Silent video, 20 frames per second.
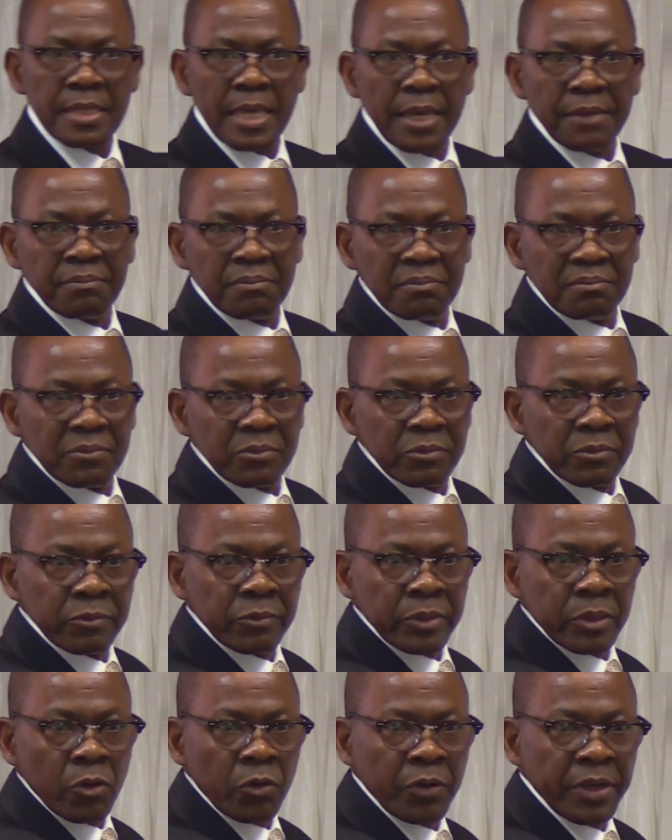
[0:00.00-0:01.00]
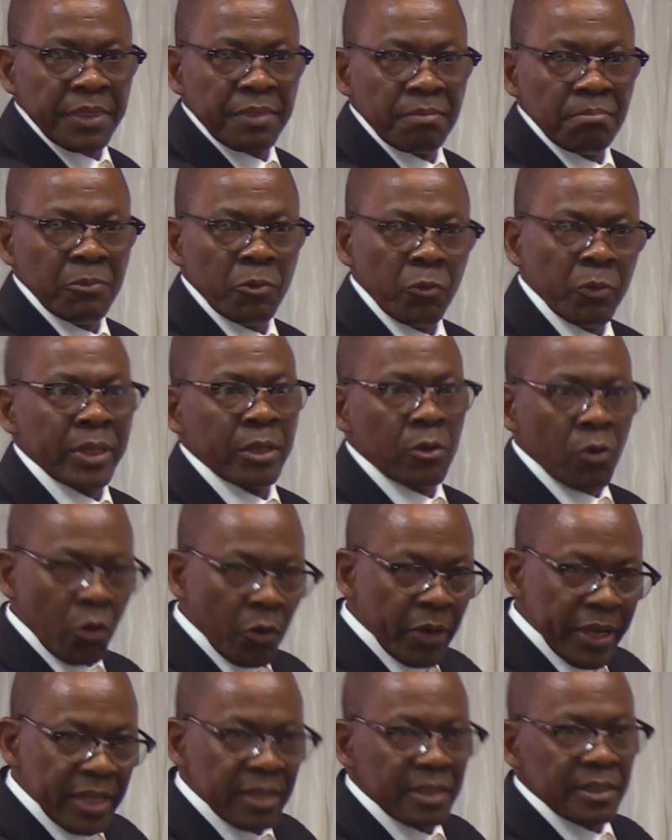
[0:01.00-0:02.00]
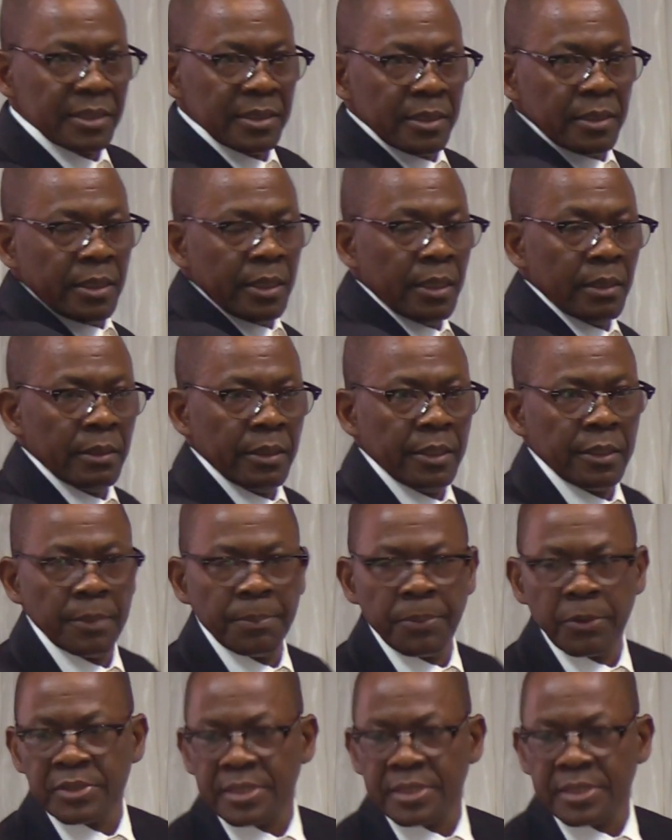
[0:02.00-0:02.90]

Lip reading: same. We're going in a